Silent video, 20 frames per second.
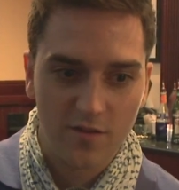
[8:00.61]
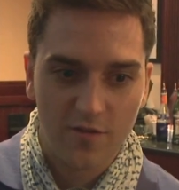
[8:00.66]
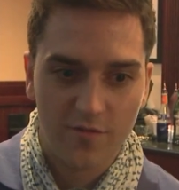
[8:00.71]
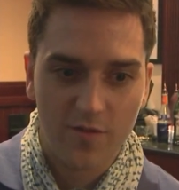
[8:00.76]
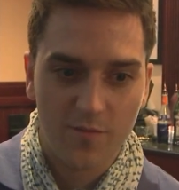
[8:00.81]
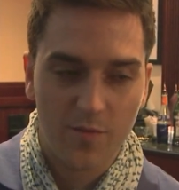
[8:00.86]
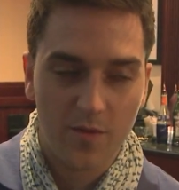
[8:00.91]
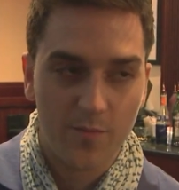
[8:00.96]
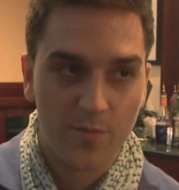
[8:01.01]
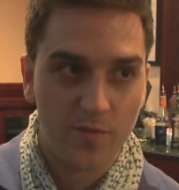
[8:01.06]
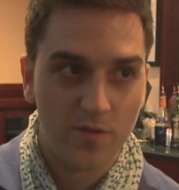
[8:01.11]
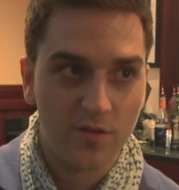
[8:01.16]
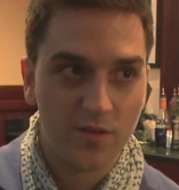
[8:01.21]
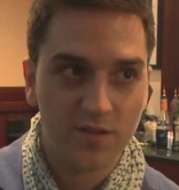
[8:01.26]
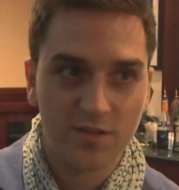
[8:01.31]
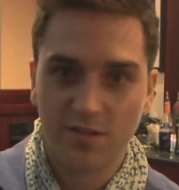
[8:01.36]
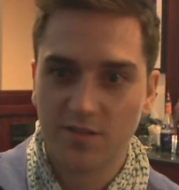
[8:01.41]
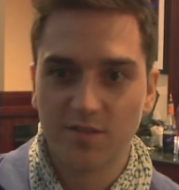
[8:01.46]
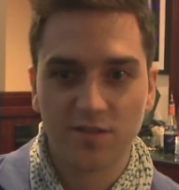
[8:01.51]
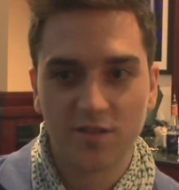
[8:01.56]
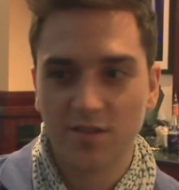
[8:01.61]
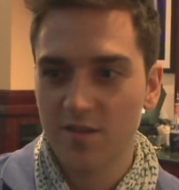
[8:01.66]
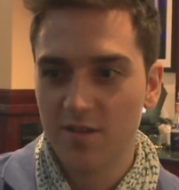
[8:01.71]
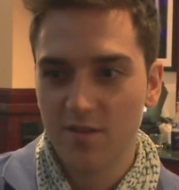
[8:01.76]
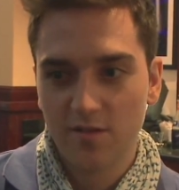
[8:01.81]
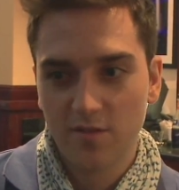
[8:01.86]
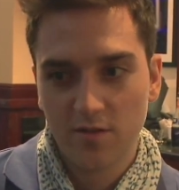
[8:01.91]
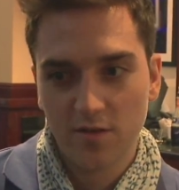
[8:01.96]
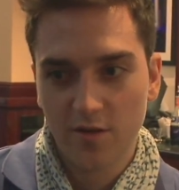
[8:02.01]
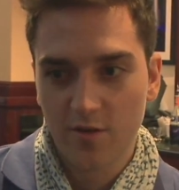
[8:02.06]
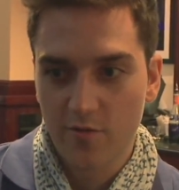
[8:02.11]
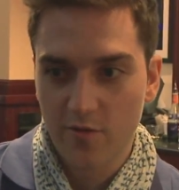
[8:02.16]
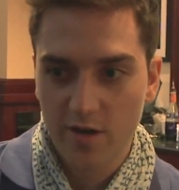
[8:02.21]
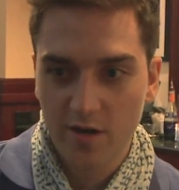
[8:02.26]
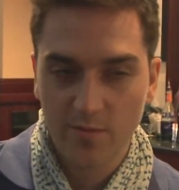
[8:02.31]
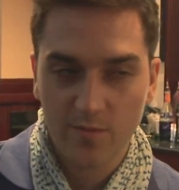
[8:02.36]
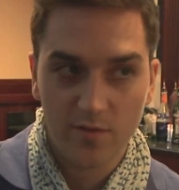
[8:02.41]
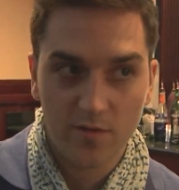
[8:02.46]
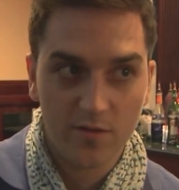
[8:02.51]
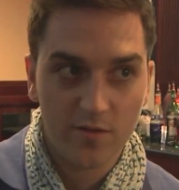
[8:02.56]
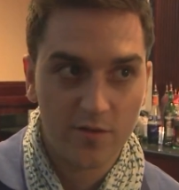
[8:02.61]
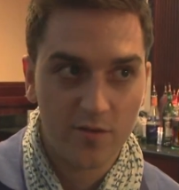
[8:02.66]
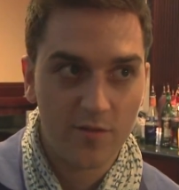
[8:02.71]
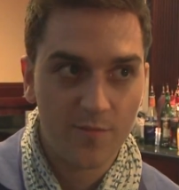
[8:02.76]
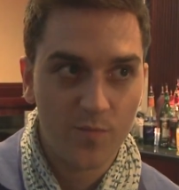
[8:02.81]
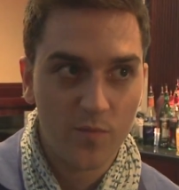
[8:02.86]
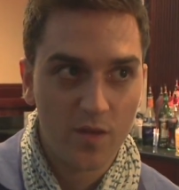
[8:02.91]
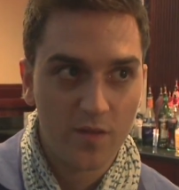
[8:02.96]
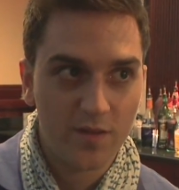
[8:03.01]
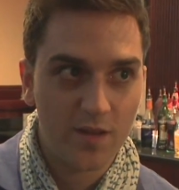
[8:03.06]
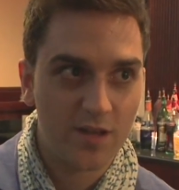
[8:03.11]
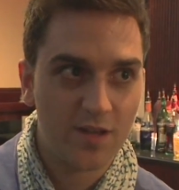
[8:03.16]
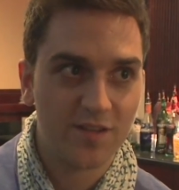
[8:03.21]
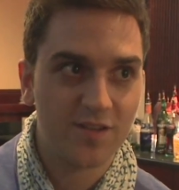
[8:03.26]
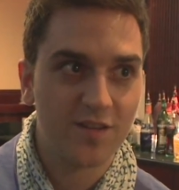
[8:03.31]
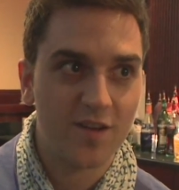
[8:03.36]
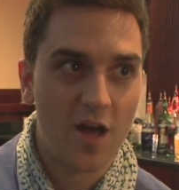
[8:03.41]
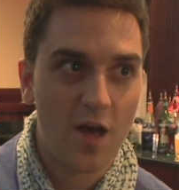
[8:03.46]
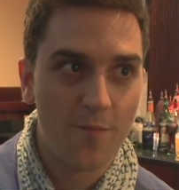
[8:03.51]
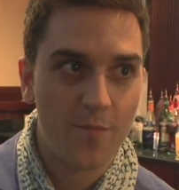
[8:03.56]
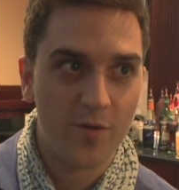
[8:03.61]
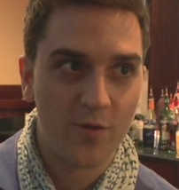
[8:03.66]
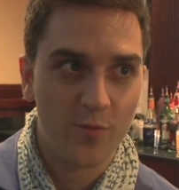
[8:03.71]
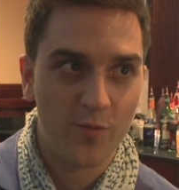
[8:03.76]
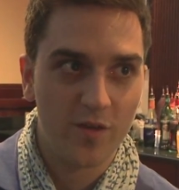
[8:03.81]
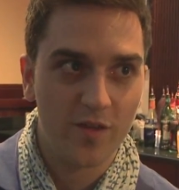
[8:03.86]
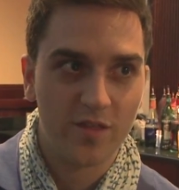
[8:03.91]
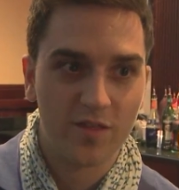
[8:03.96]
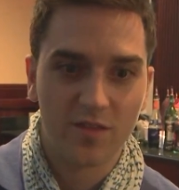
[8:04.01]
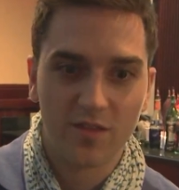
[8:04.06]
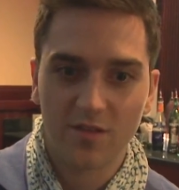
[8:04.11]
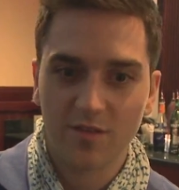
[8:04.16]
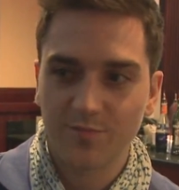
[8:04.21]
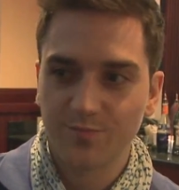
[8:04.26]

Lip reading: of the people. It's just incredible, you know. That doesn't happen with